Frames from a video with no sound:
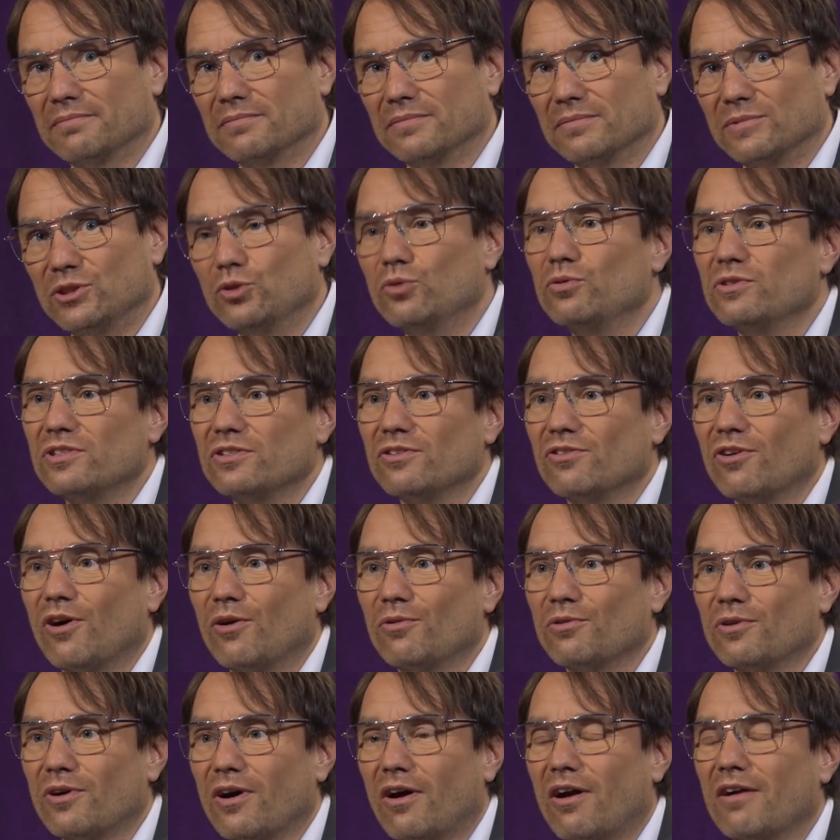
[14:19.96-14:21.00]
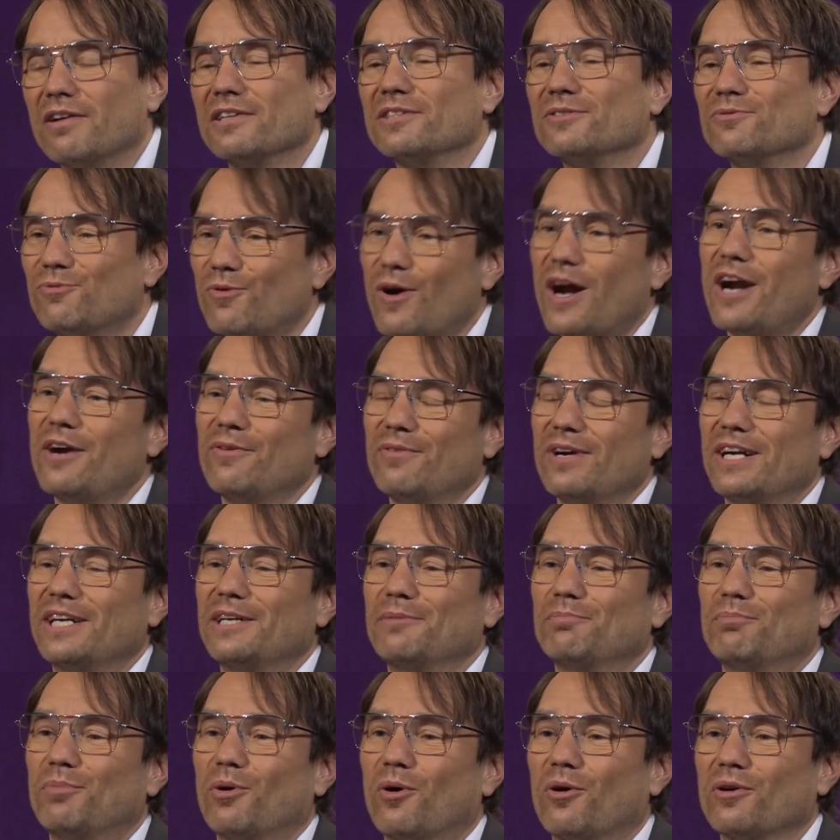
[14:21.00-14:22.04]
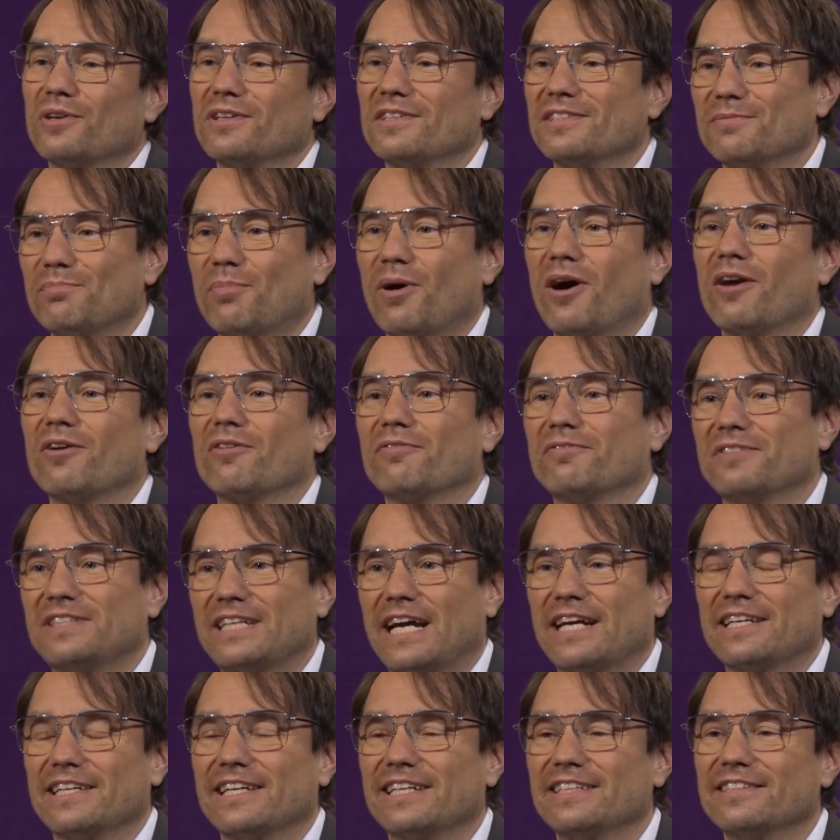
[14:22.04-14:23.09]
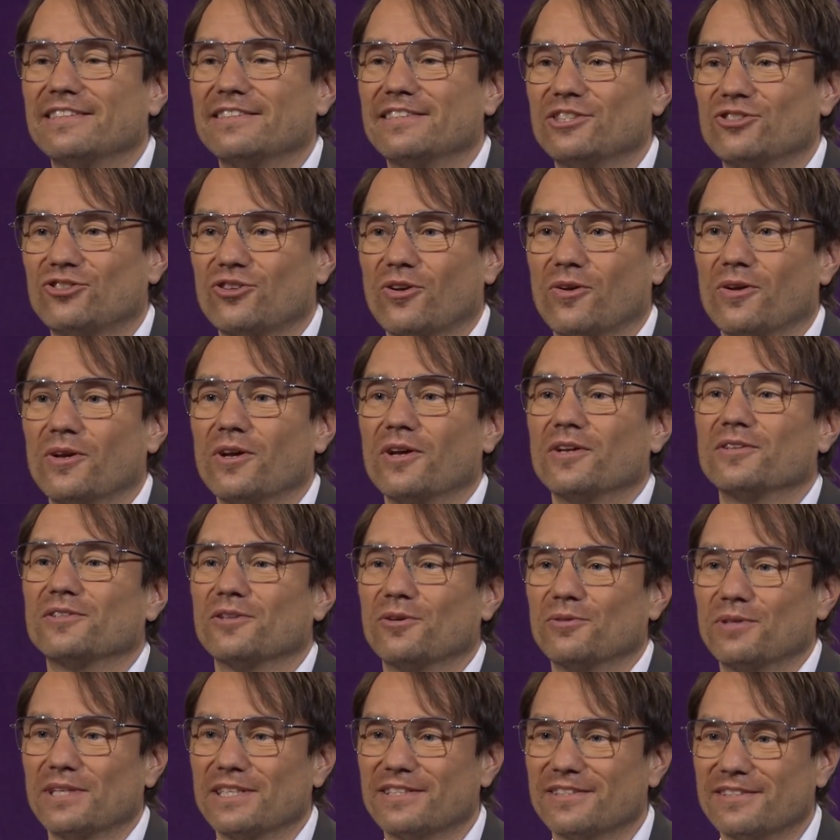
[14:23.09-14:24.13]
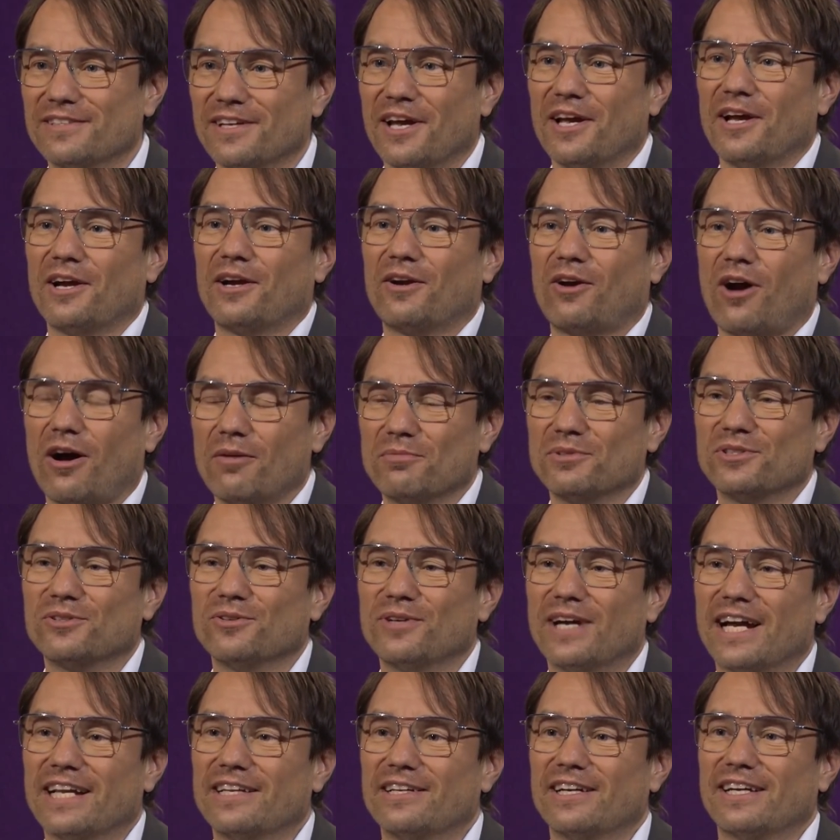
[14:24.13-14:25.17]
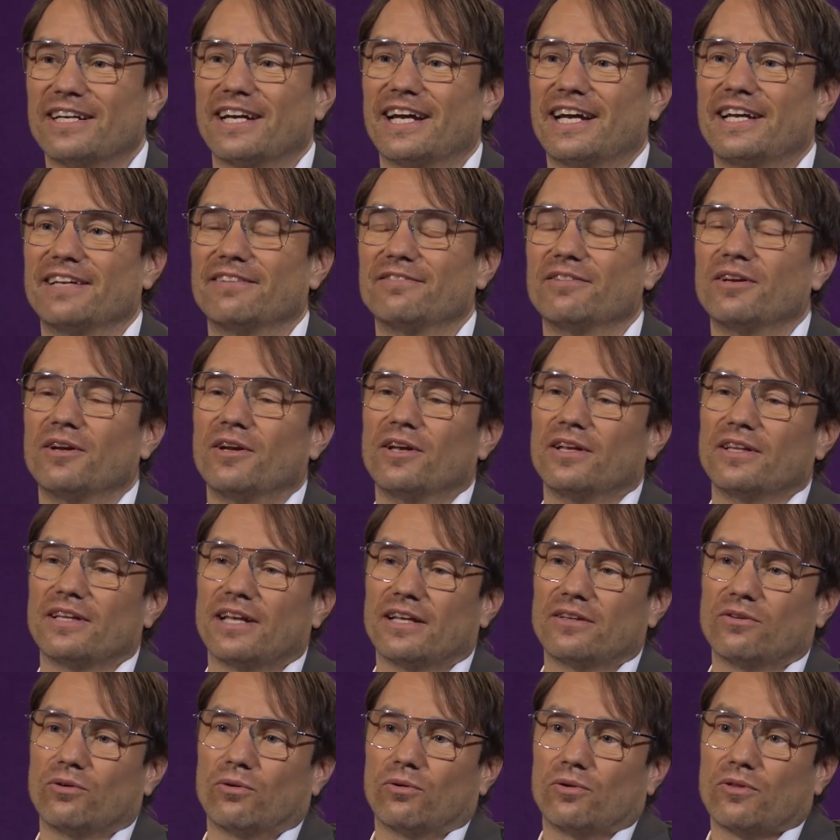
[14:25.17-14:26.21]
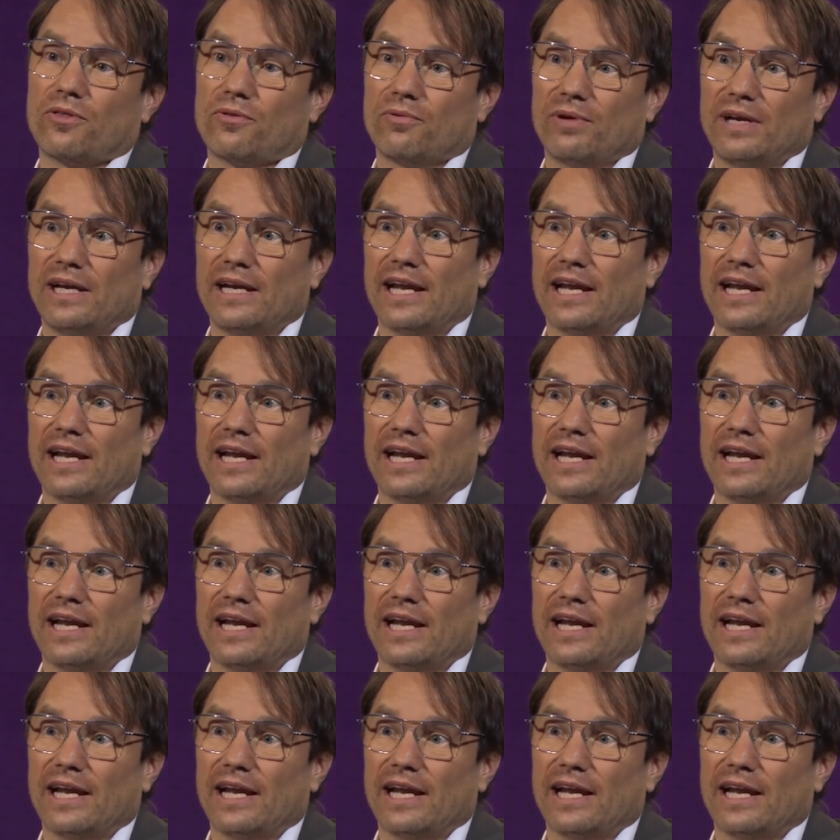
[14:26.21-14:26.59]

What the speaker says: use your own car is very, very important. It's part of the identity. So this comes together again, that all 3